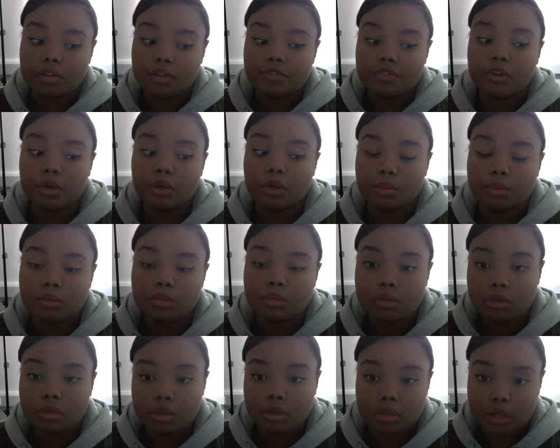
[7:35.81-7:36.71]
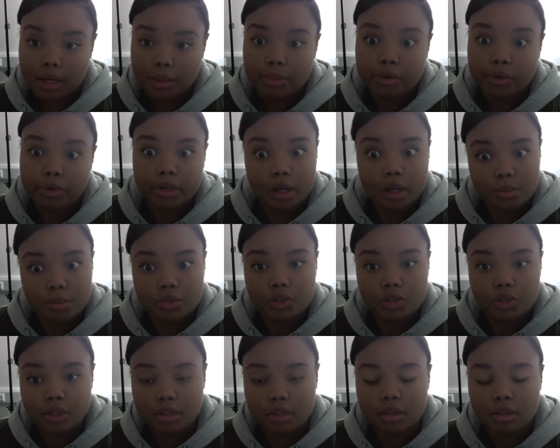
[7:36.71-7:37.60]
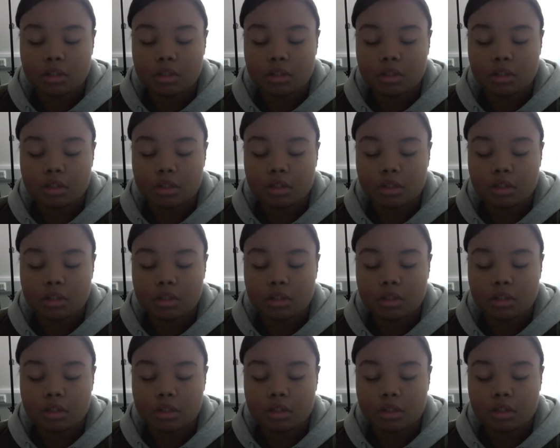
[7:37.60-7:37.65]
film Nightmare on Elm Street,